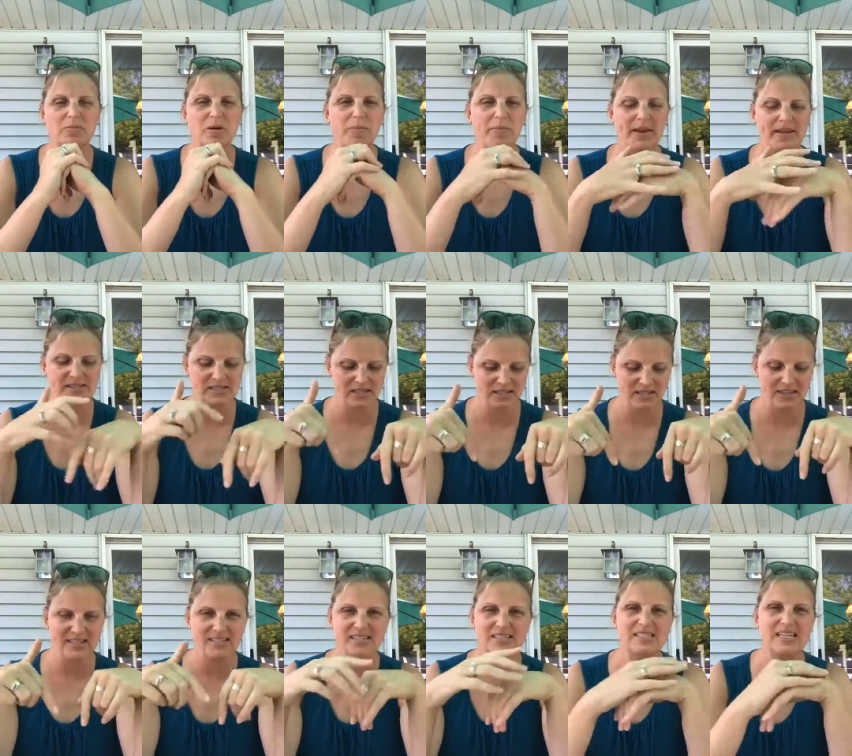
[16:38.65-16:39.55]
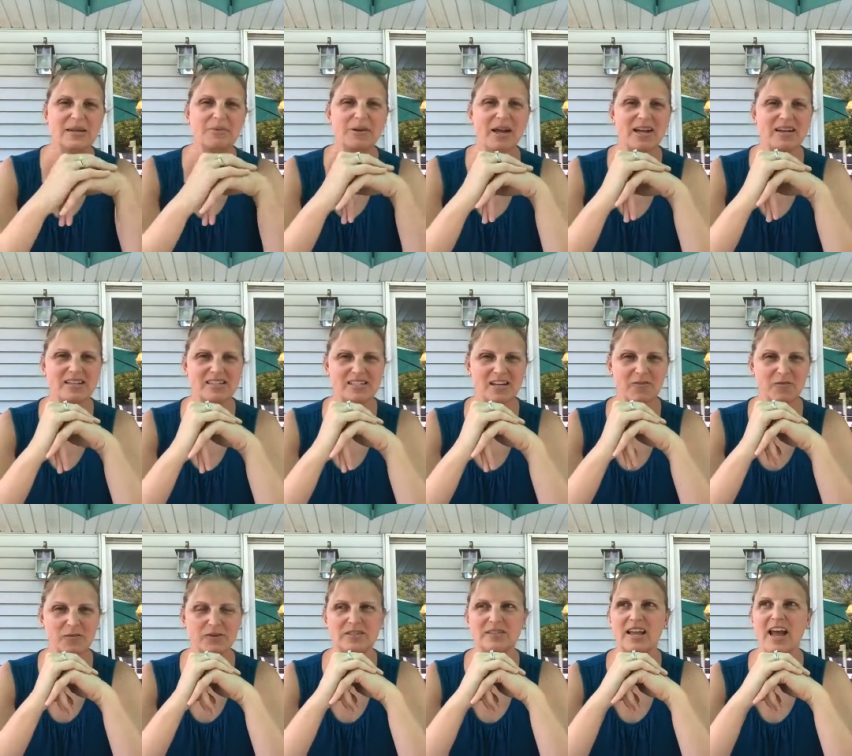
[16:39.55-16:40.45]
but basically it's the same kind of
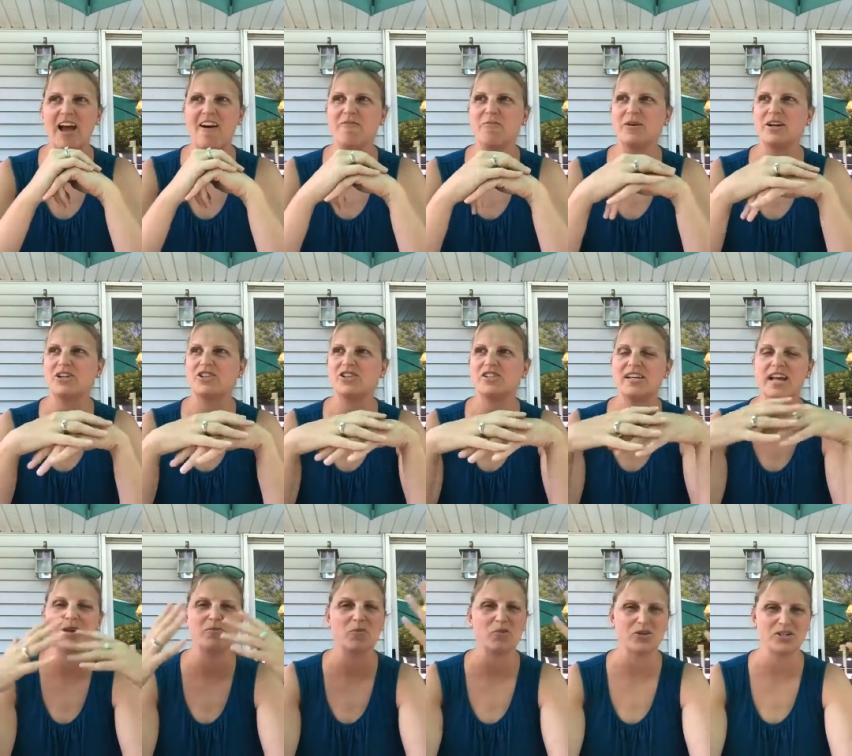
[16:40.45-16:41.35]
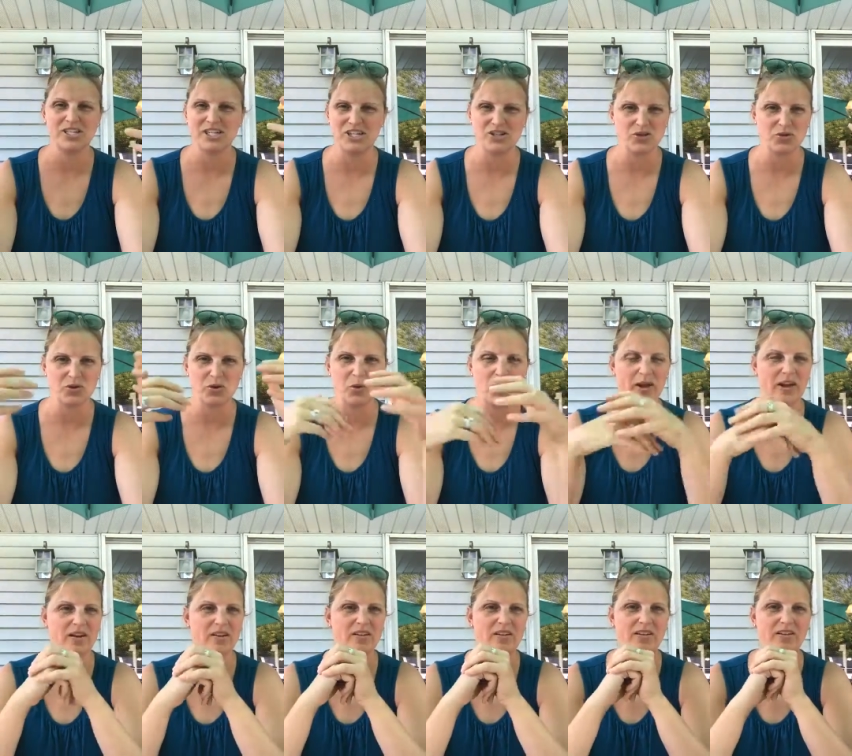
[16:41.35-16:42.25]
stuff with salve, but it just had more tea tree
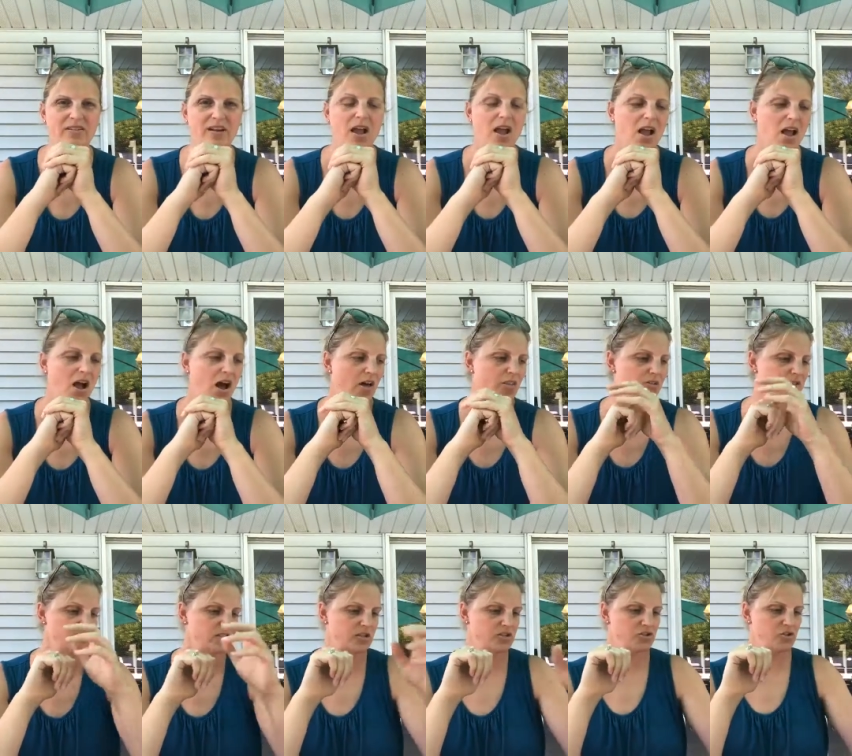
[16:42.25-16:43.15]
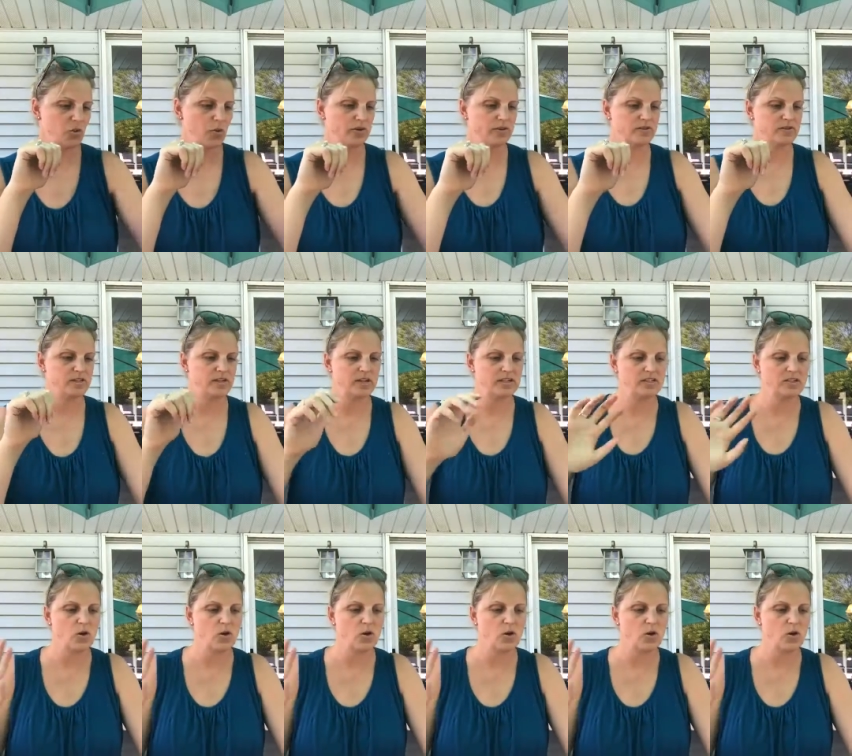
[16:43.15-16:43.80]
oil and other essential oils in it.